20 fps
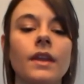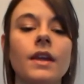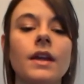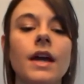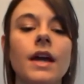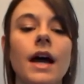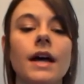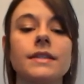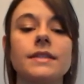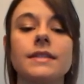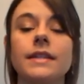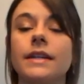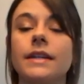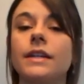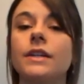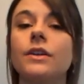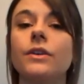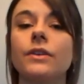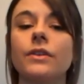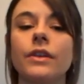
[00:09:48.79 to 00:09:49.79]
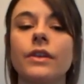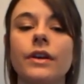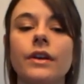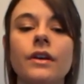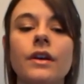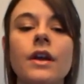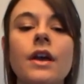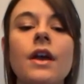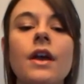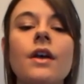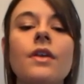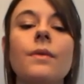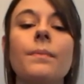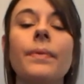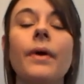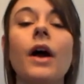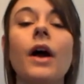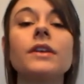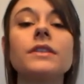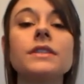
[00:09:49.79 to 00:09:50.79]
As stated earlier, the
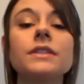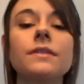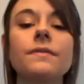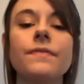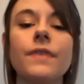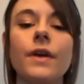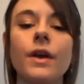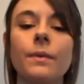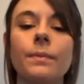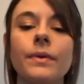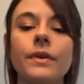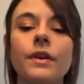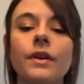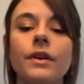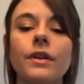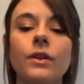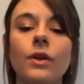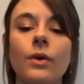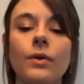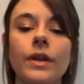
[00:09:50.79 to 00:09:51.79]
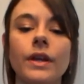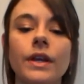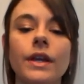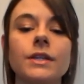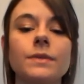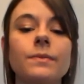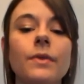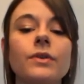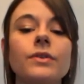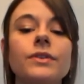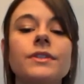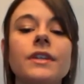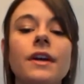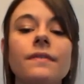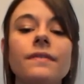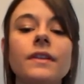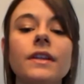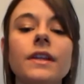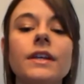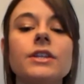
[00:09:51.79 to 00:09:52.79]
process of therapeutic cloning is most
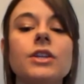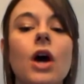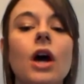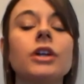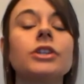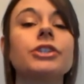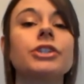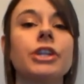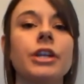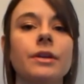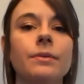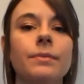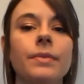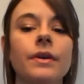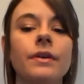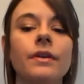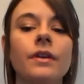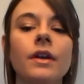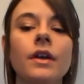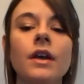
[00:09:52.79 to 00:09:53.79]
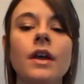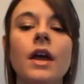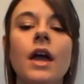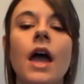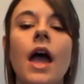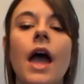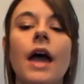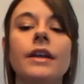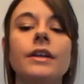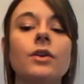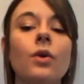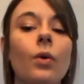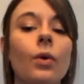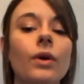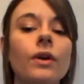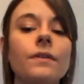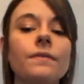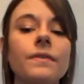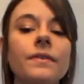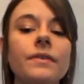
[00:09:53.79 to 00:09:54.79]
definitely not cheap, and in
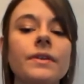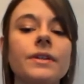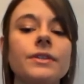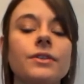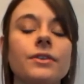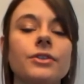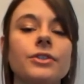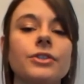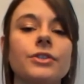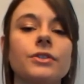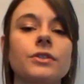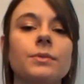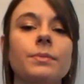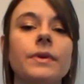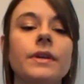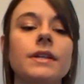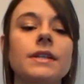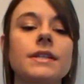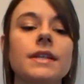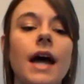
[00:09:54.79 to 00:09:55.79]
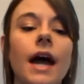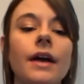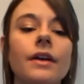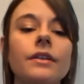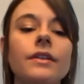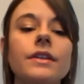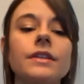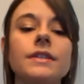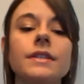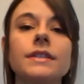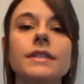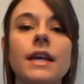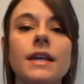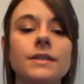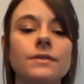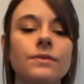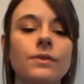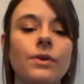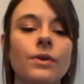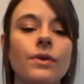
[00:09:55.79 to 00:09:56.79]
order for researchers to be entirely
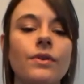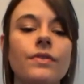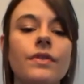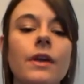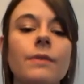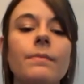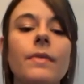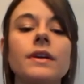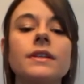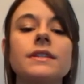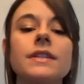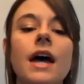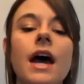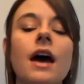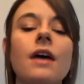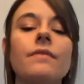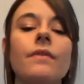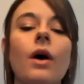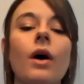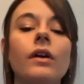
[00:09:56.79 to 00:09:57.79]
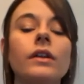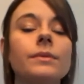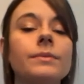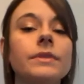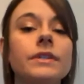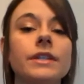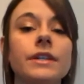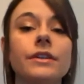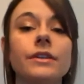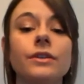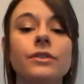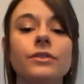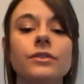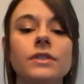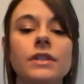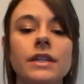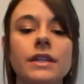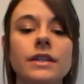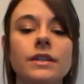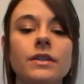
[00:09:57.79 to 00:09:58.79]
successful, they must have all the materials
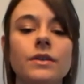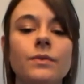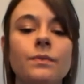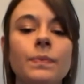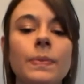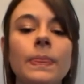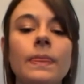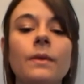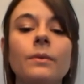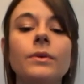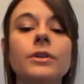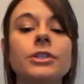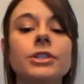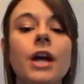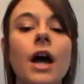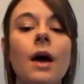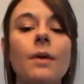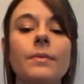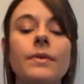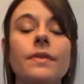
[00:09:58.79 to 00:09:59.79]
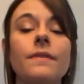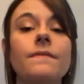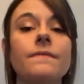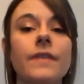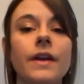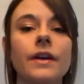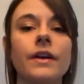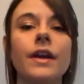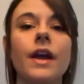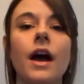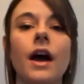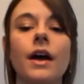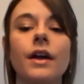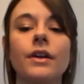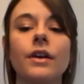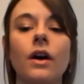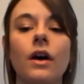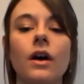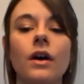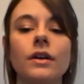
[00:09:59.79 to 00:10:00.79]
needed, which come with a very high
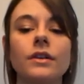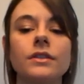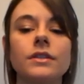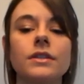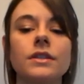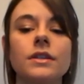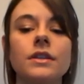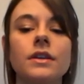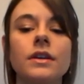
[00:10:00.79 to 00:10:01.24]
cost.